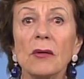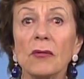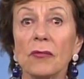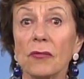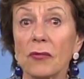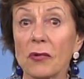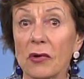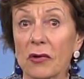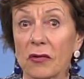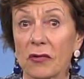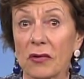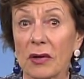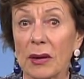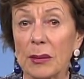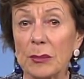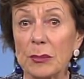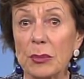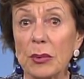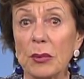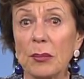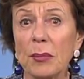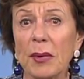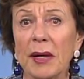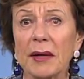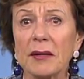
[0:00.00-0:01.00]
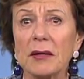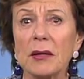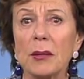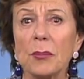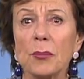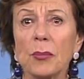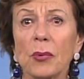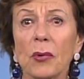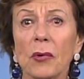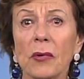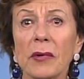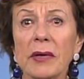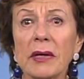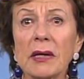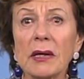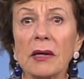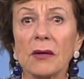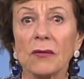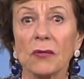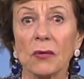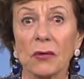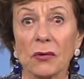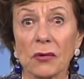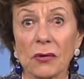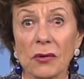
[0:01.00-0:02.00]
for example, by deploying
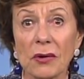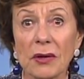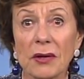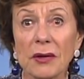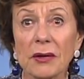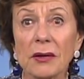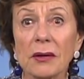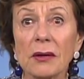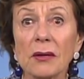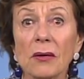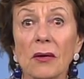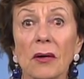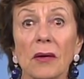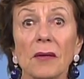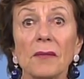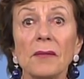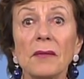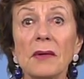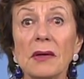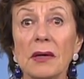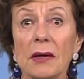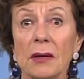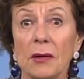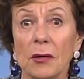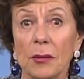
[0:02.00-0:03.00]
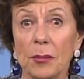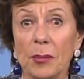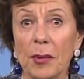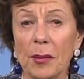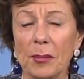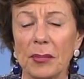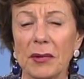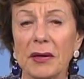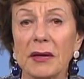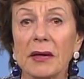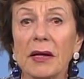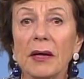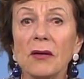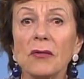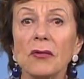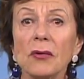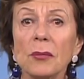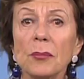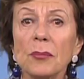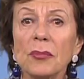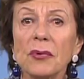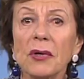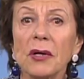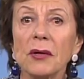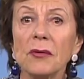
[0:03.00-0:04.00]
it earlier on in the
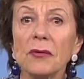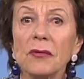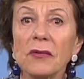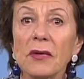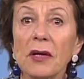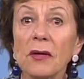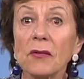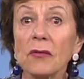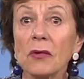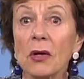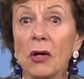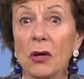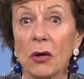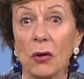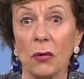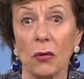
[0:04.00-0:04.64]
publication process